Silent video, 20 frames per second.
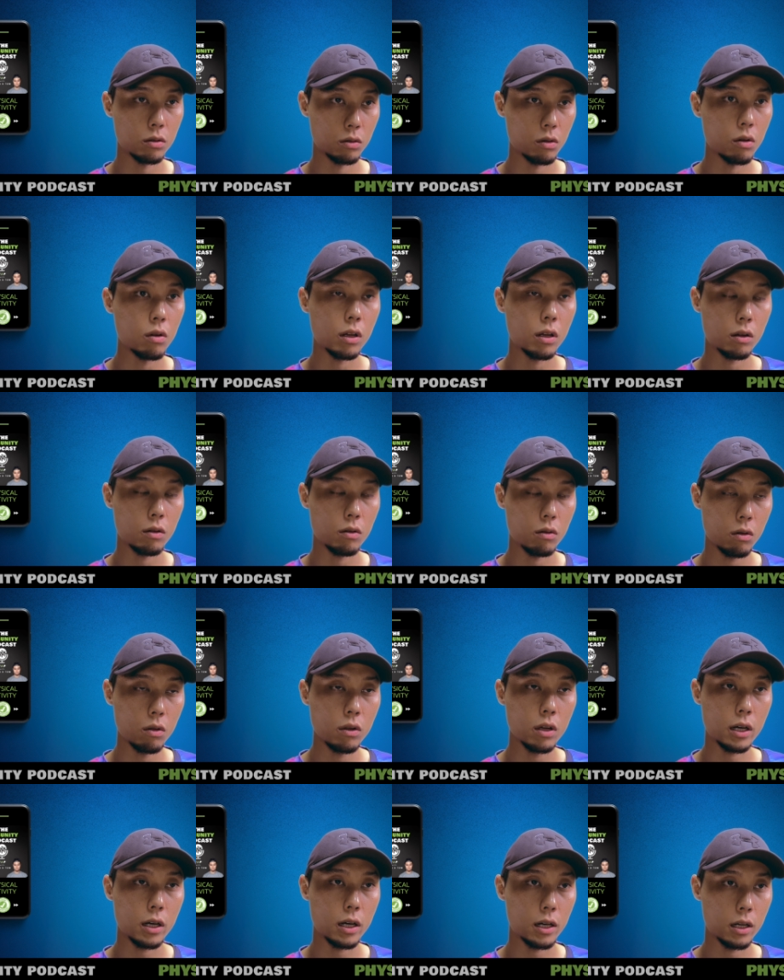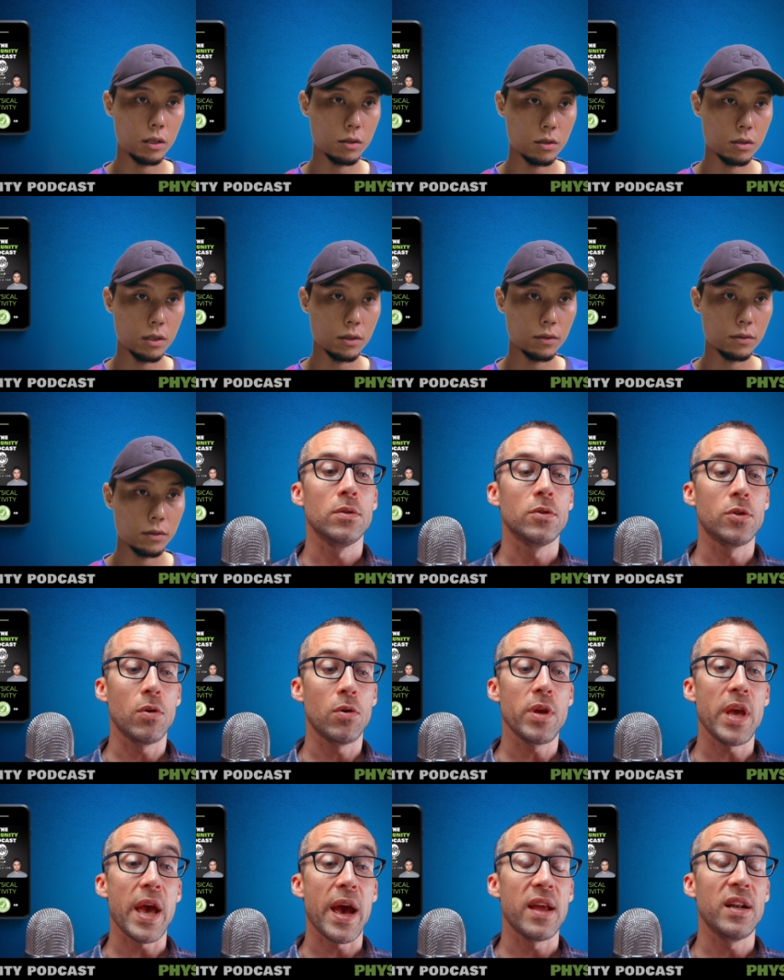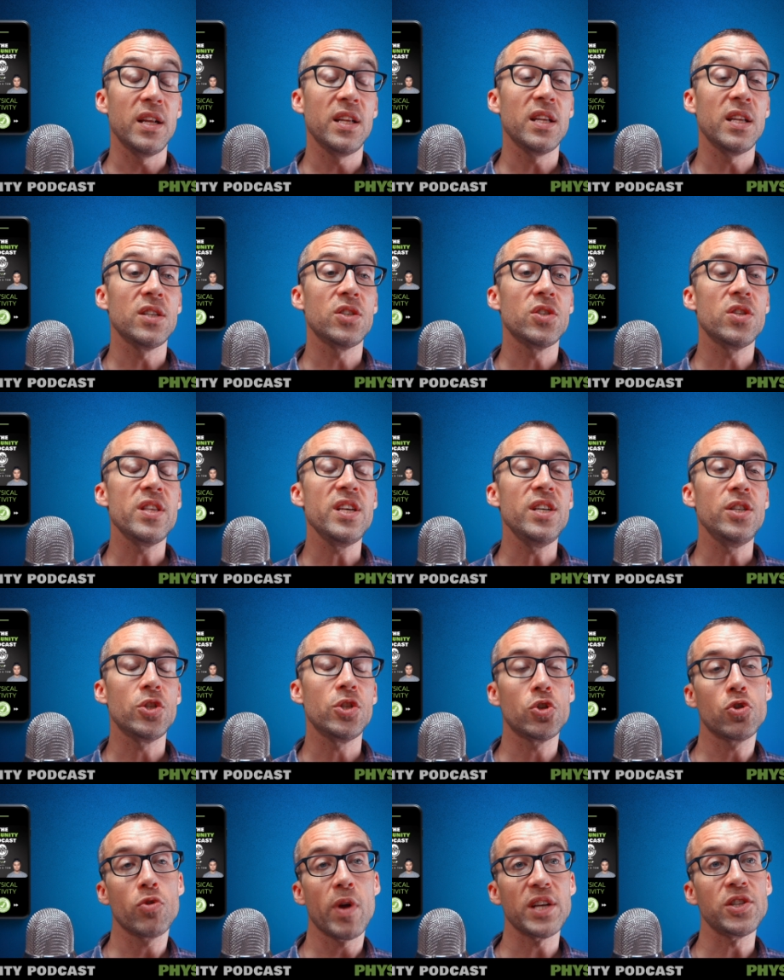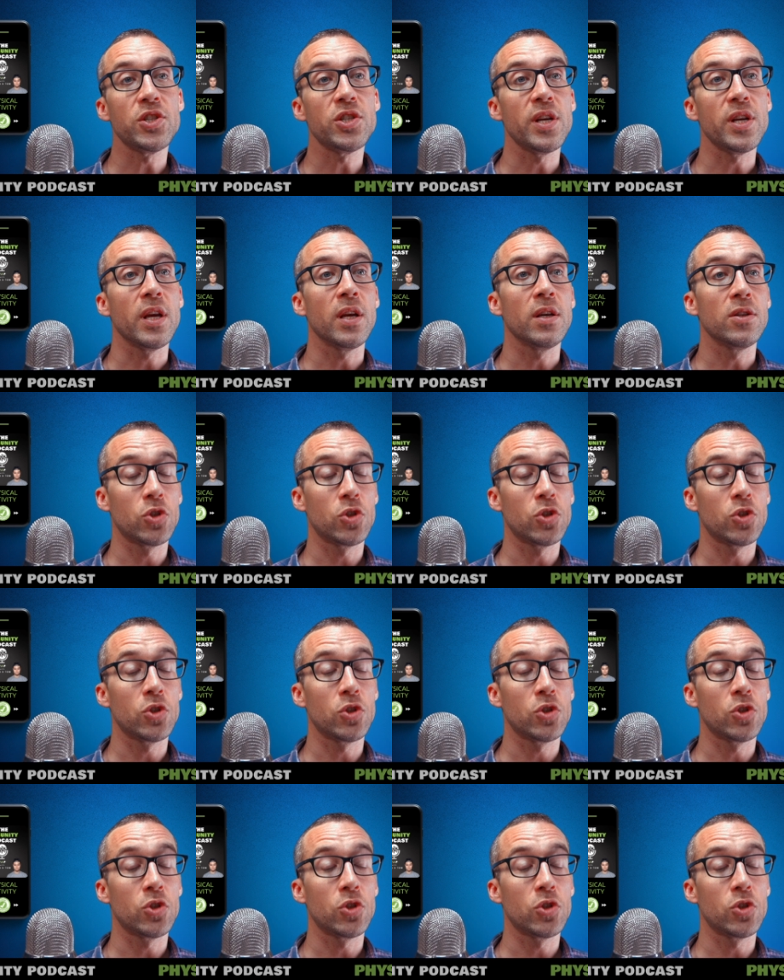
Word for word: all, all that kind of stuff. So yeah, and it is the stretching.